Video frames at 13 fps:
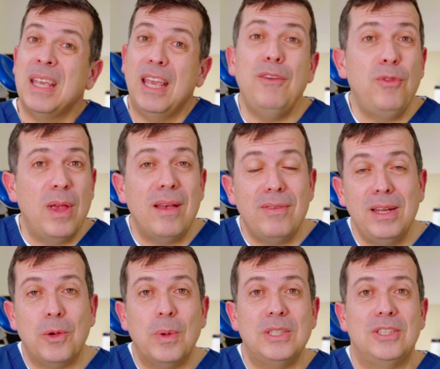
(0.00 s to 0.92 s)
If you have
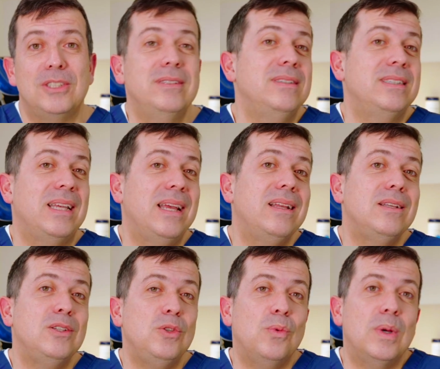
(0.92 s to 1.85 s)
any questions
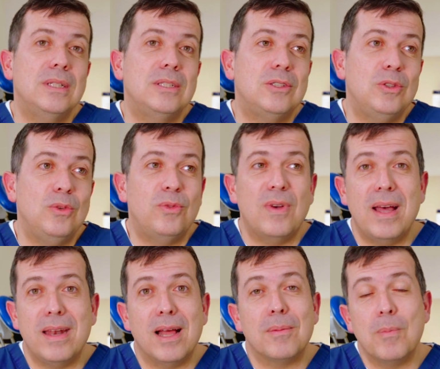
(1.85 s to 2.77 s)
and you want to
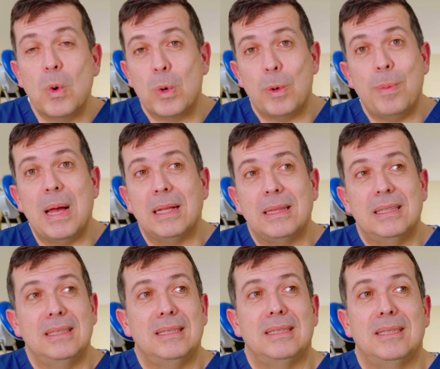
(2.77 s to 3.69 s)
find out more
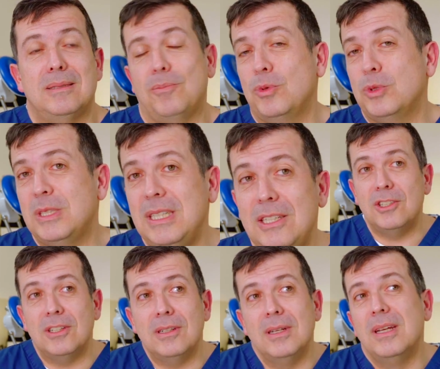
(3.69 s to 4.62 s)
about this
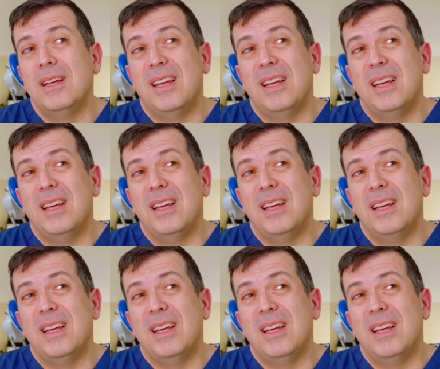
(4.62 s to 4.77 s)
procedure,